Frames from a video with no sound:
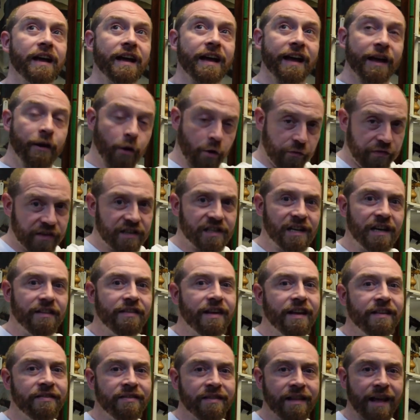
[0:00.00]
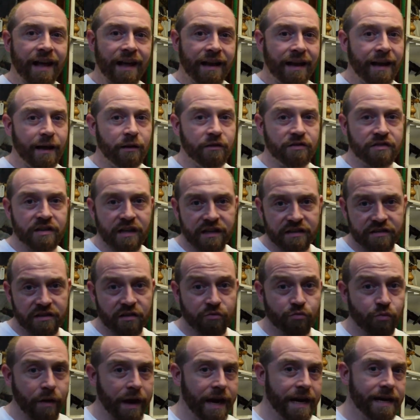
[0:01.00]
And obviously then that allows dust to
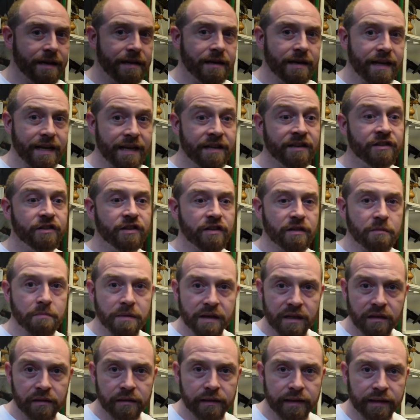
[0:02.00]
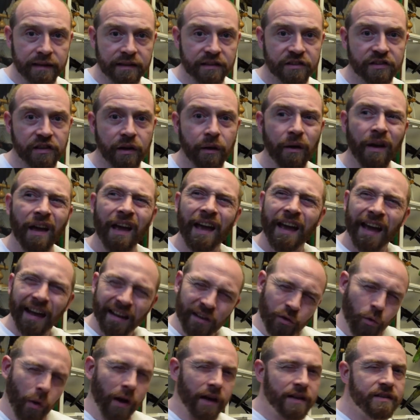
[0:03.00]
rain into the building. So
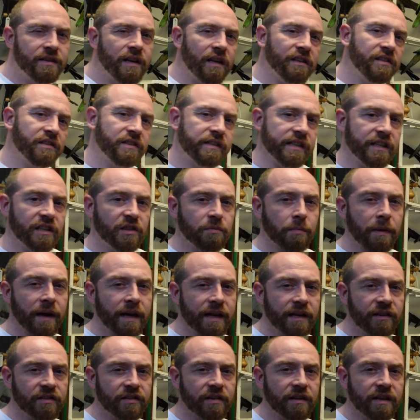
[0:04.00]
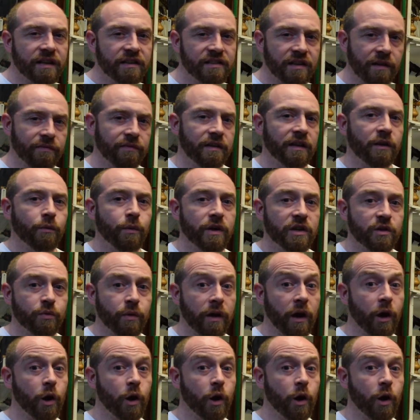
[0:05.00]
it's quite a dusty space, and it's something which we're